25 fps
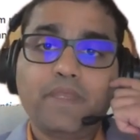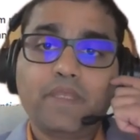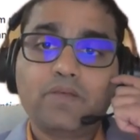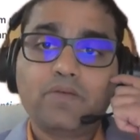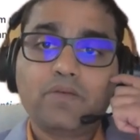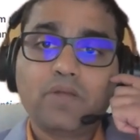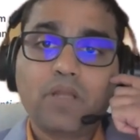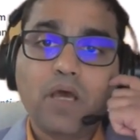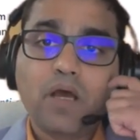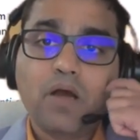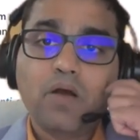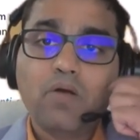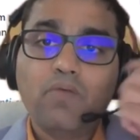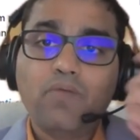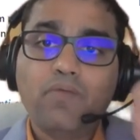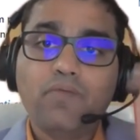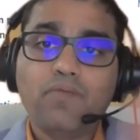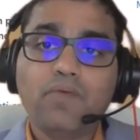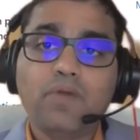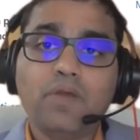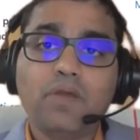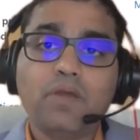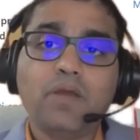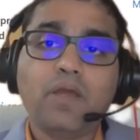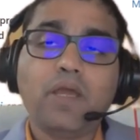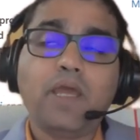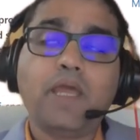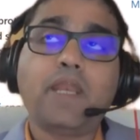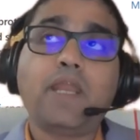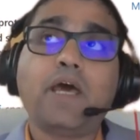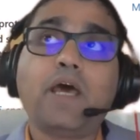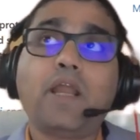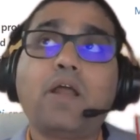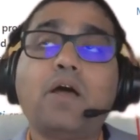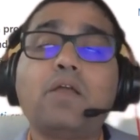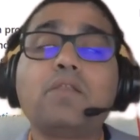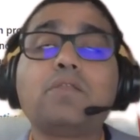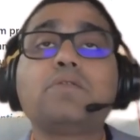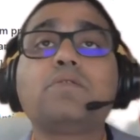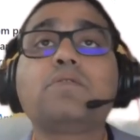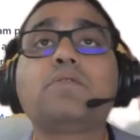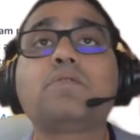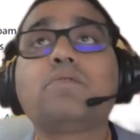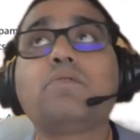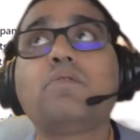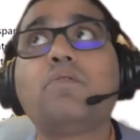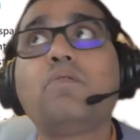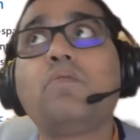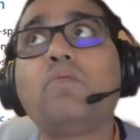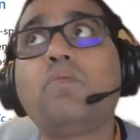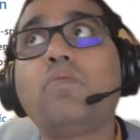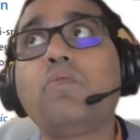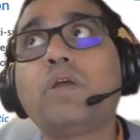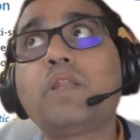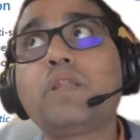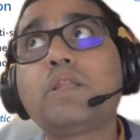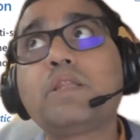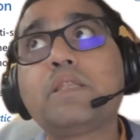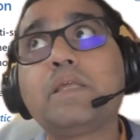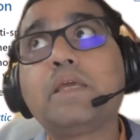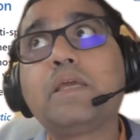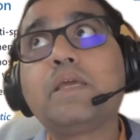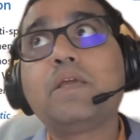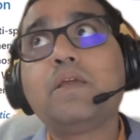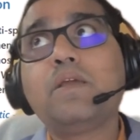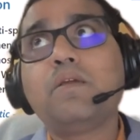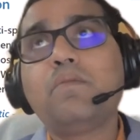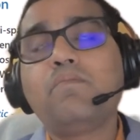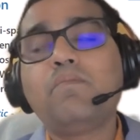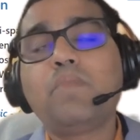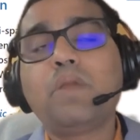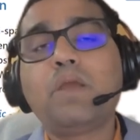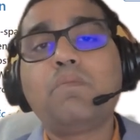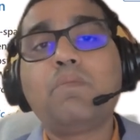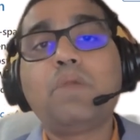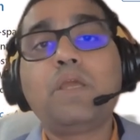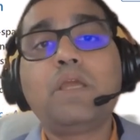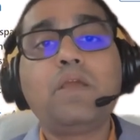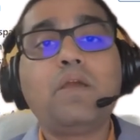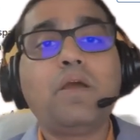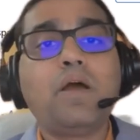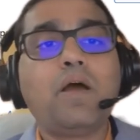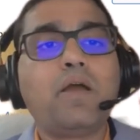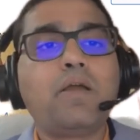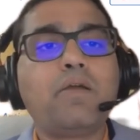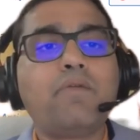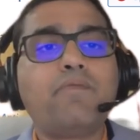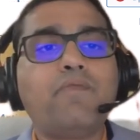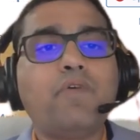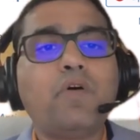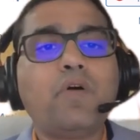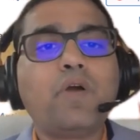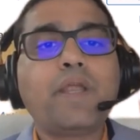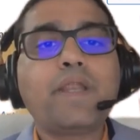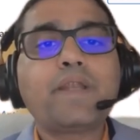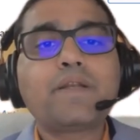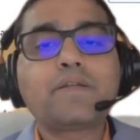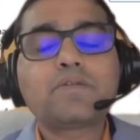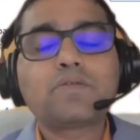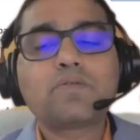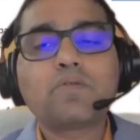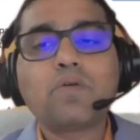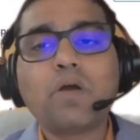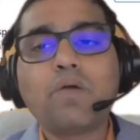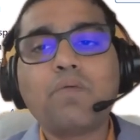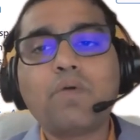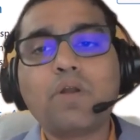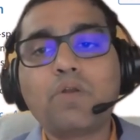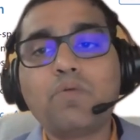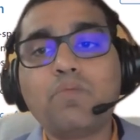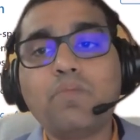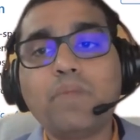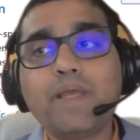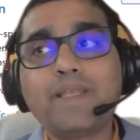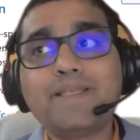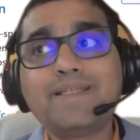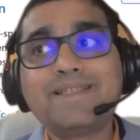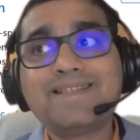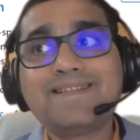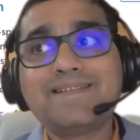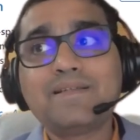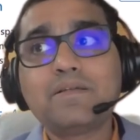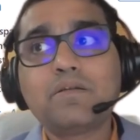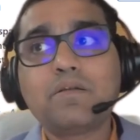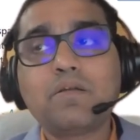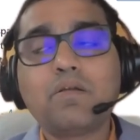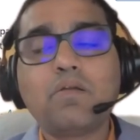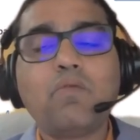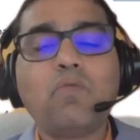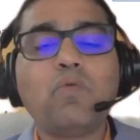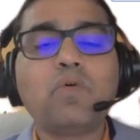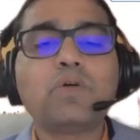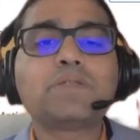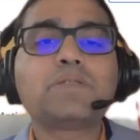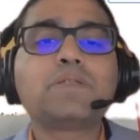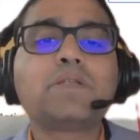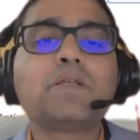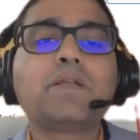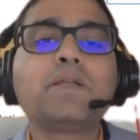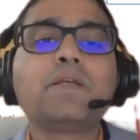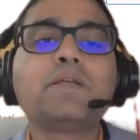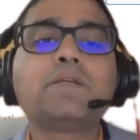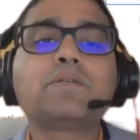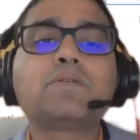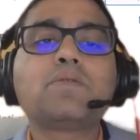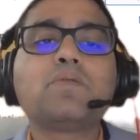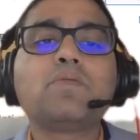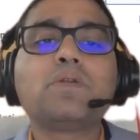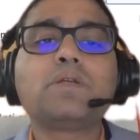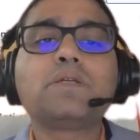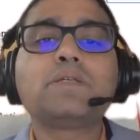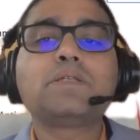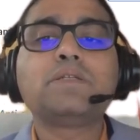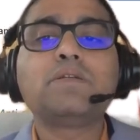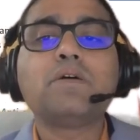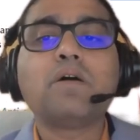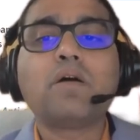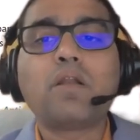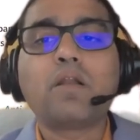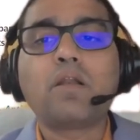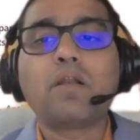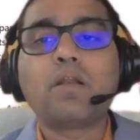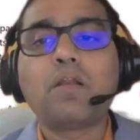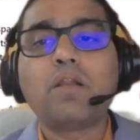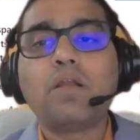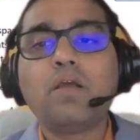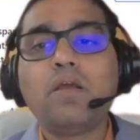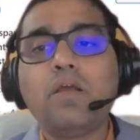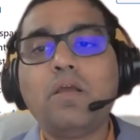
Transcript: So now and another or one thing maybe I forget, so I want to mention, once the restore is done,